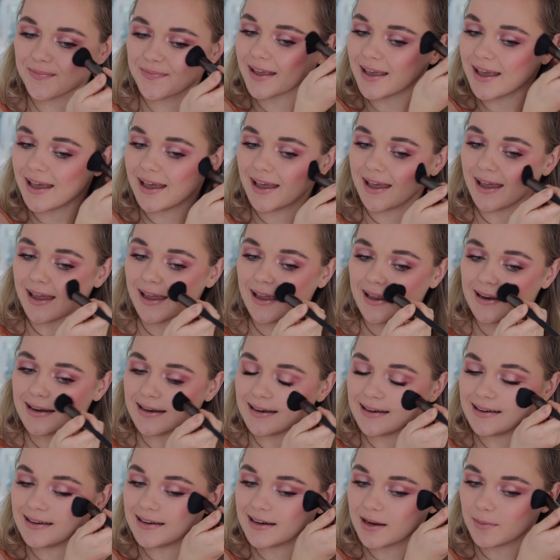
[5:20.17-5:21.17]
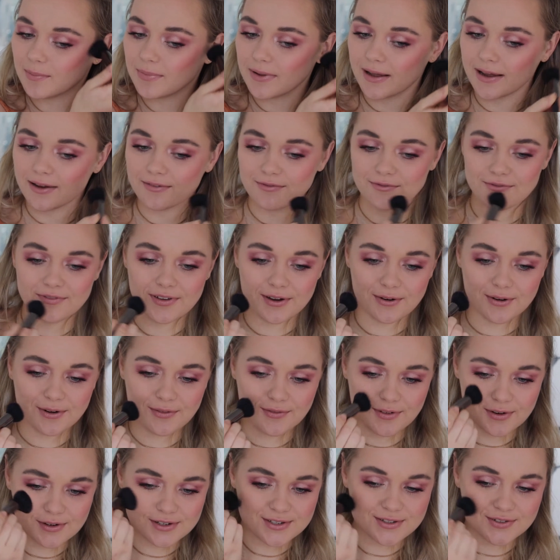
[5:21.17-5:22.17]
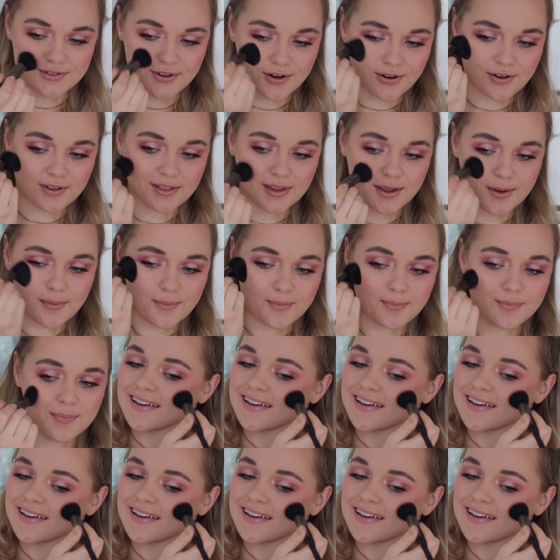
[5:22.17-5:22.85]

and it did apply very, very strongly.